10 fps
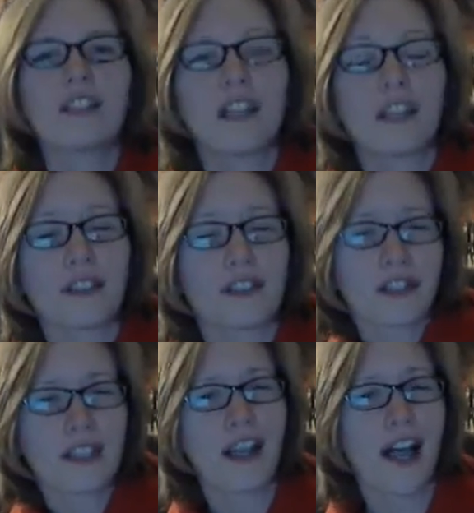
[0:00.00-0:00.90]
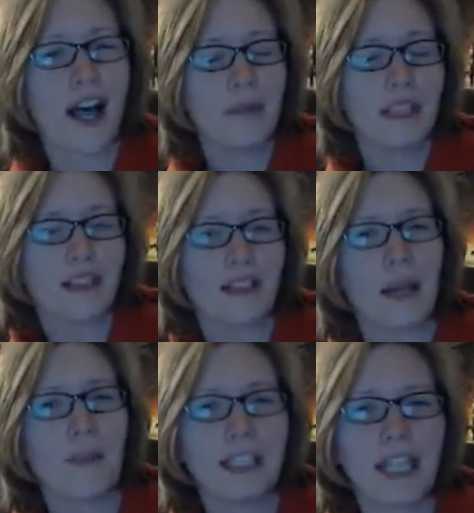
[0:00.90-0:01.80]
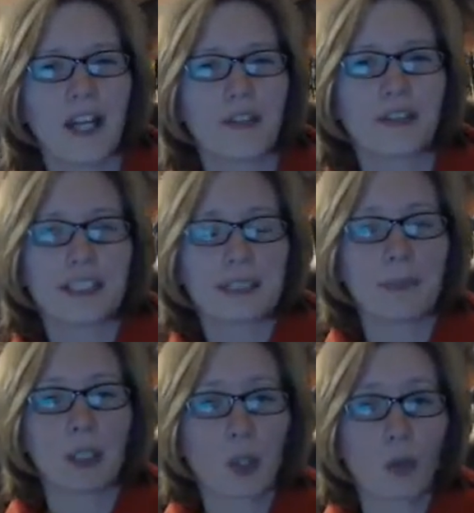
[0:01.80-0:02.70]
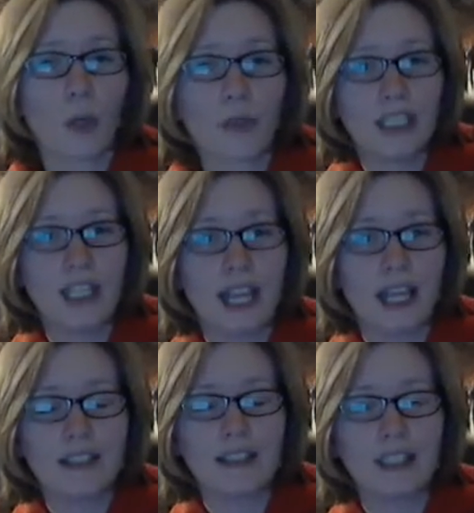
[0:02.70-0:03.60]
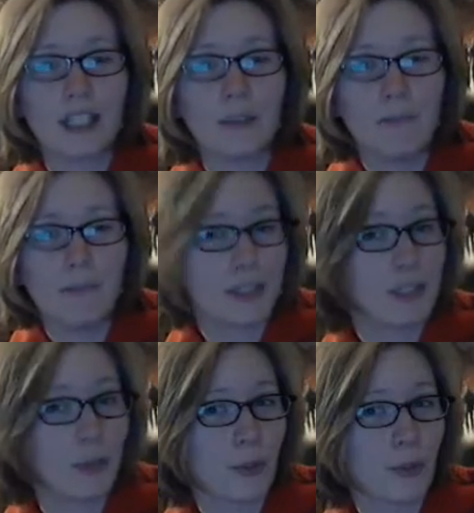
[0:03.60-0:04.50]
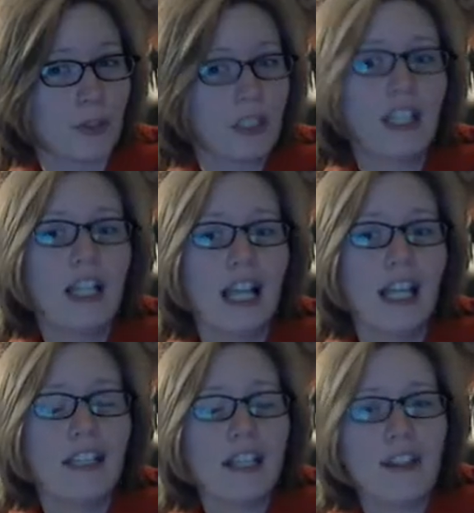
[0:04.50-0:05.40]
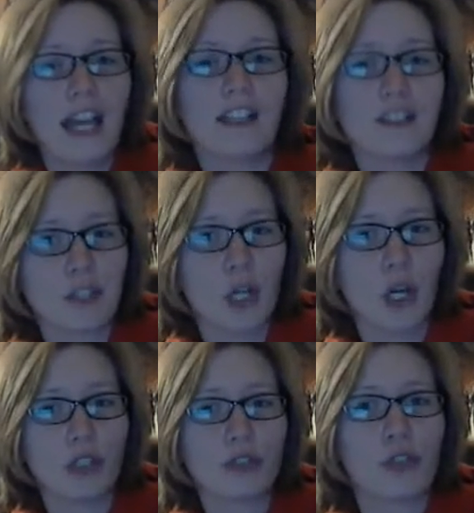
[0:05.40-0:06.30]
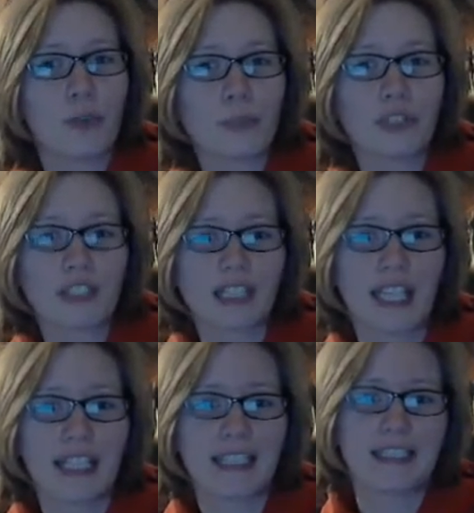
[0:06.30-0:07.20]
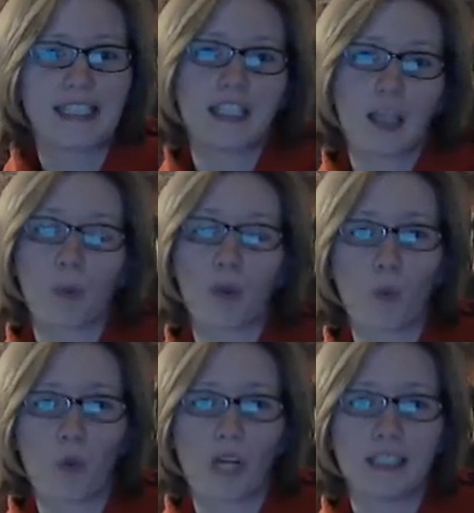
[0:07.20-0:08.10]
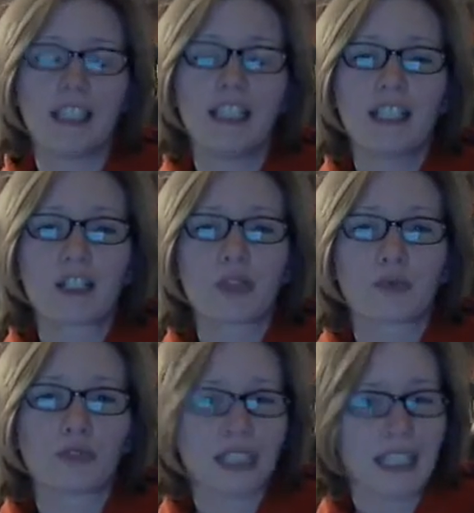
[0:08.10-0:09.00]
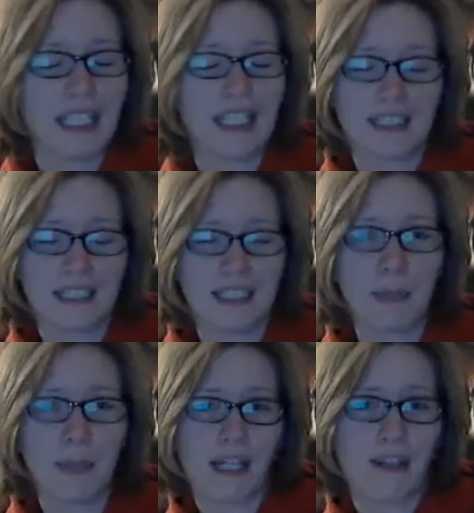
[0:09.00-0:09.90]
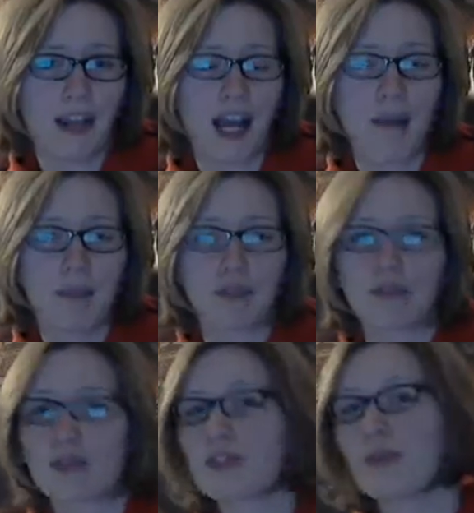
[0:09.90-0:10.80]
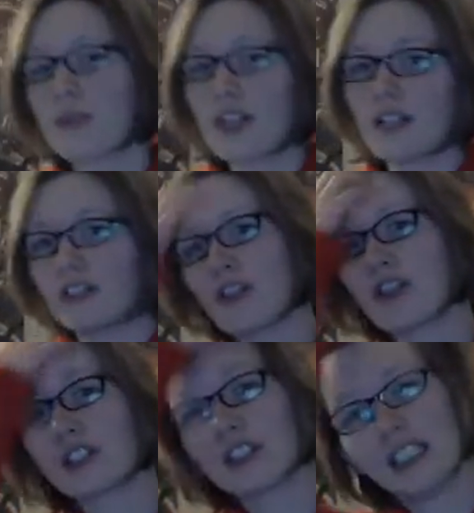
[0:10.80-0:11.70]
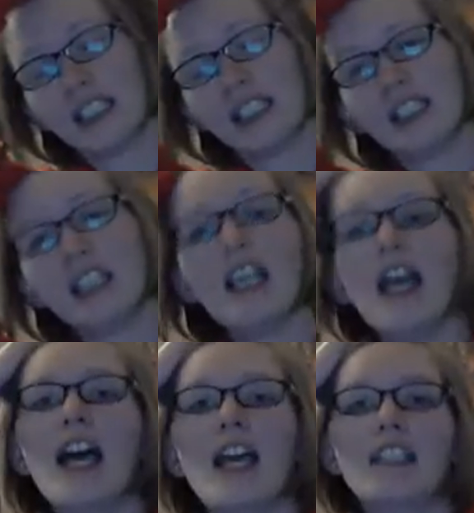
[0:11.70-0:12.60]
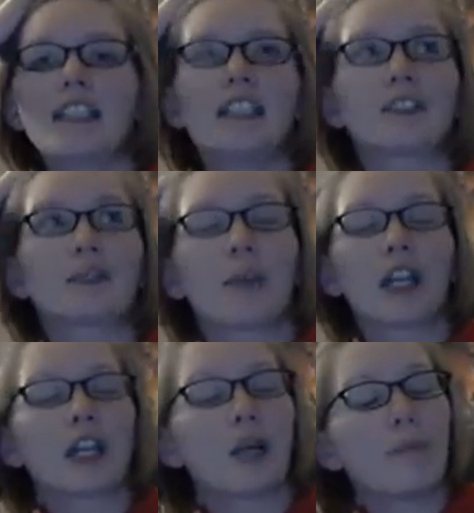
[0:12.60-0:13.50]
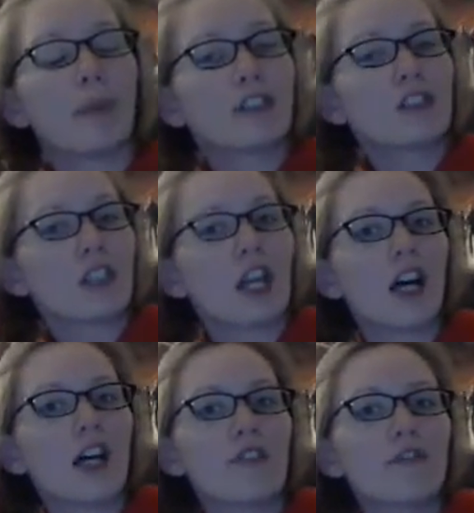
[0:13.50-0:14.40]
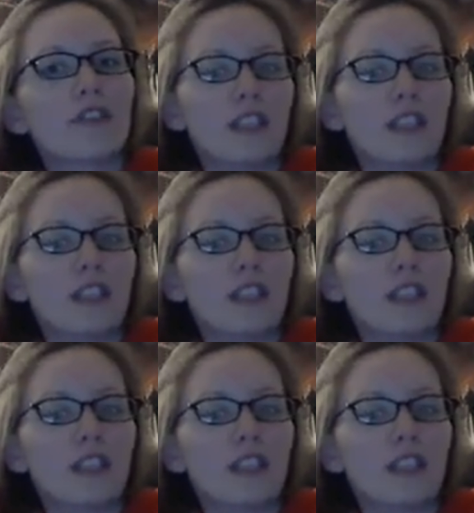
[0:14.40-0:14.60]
Now, there's a comic coming out that's been quoted as unmissable, and that is called Jupiter's Legacy #1. It's a really anticipated comic for 2013, and it's where a bunch of